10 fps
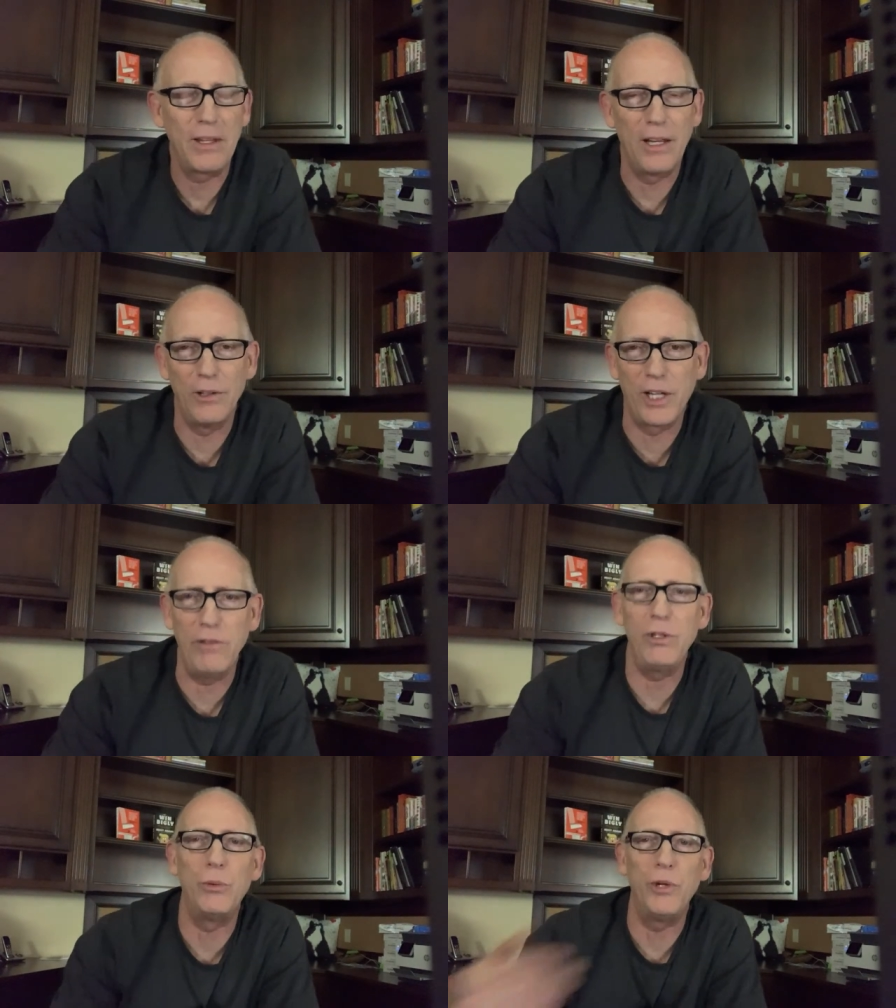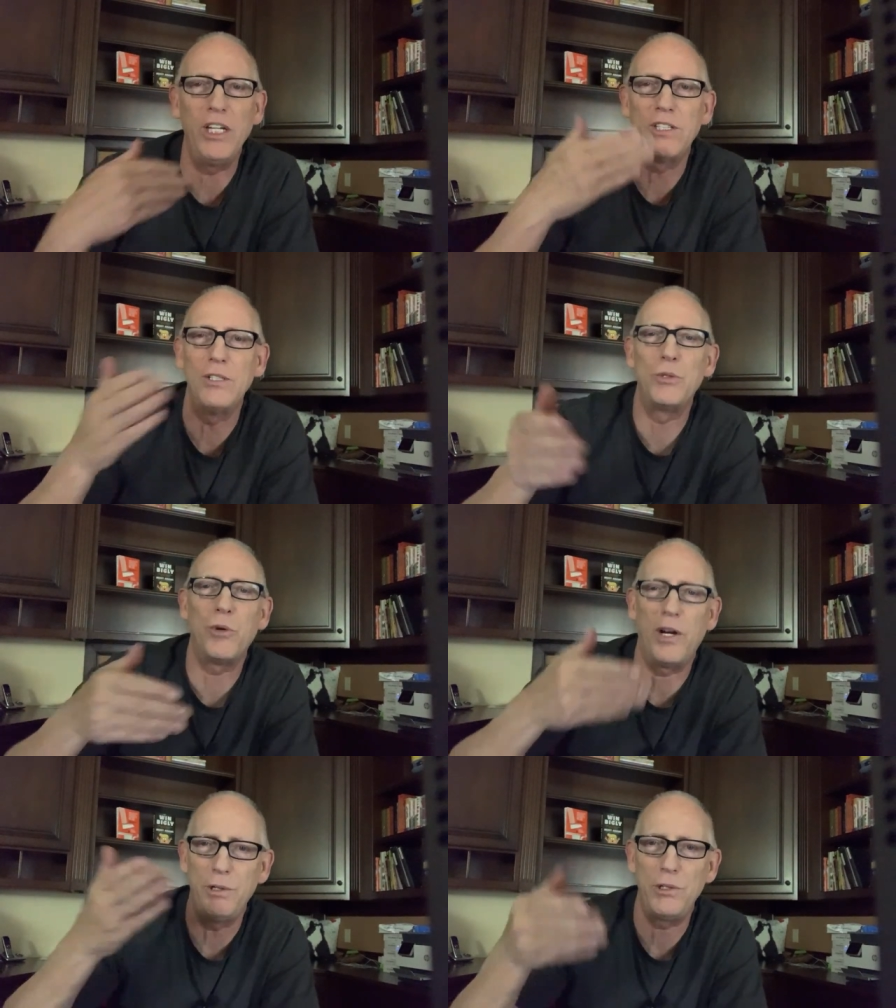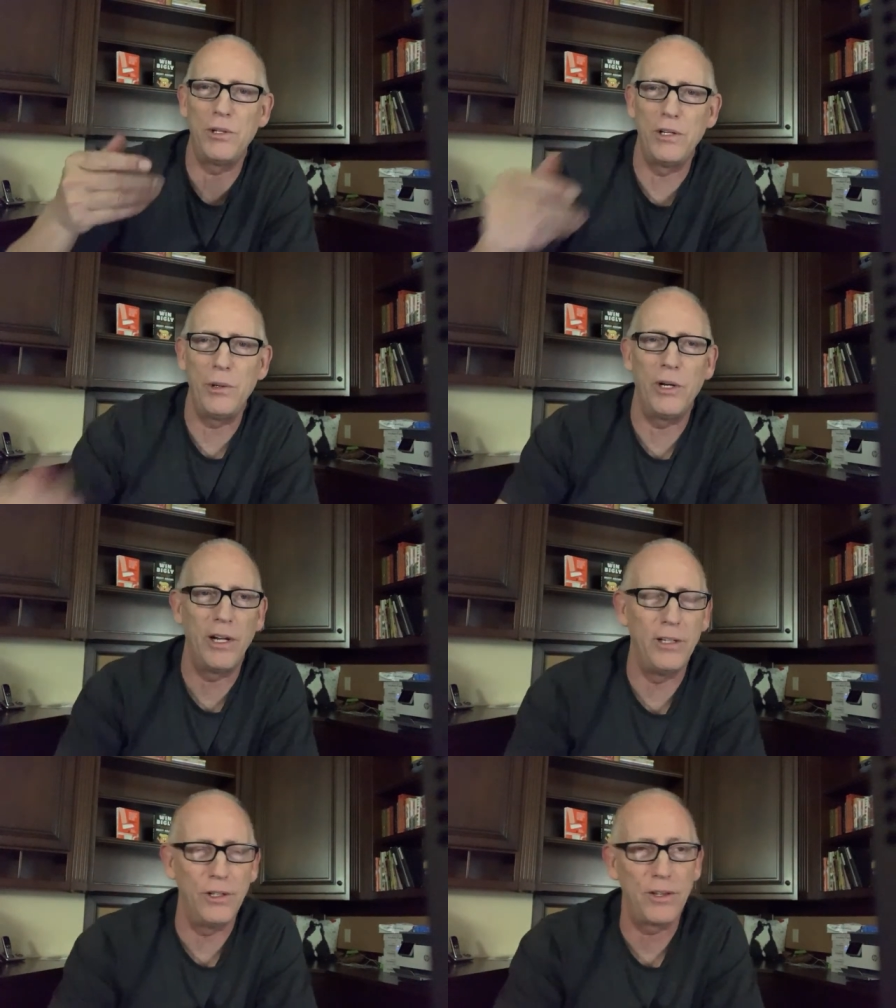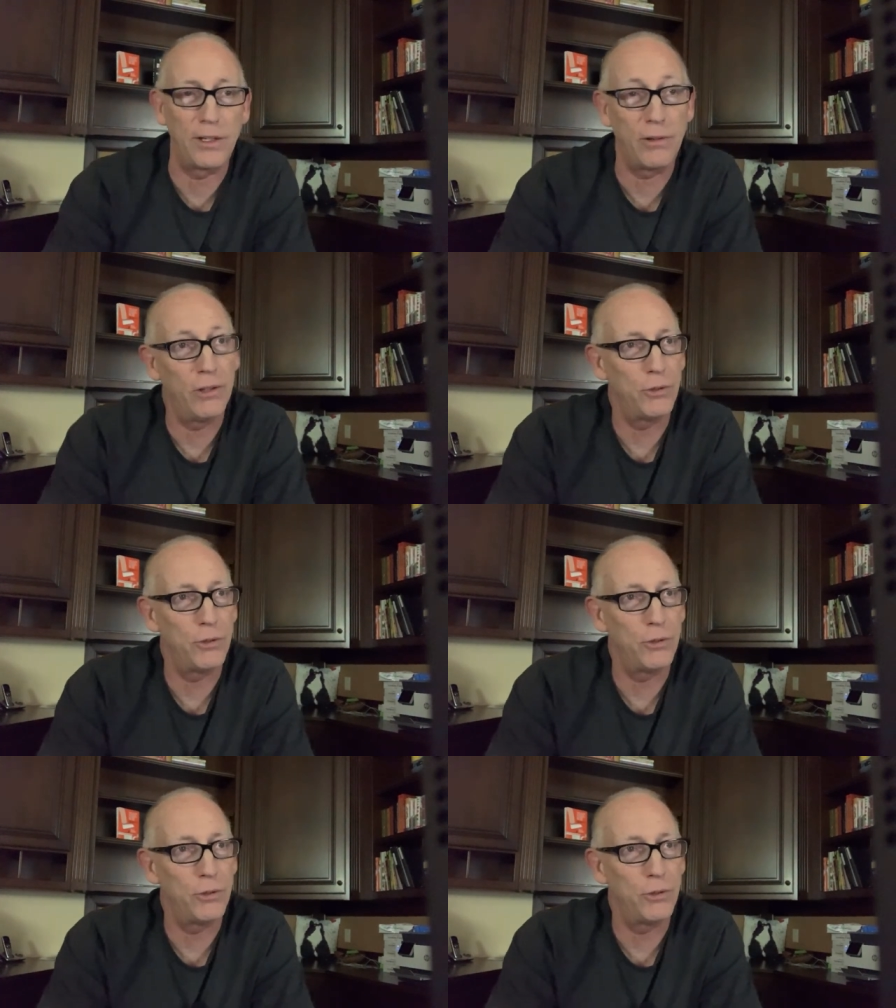It'll give you reasons why you shouldn't do it, and you'll think, well,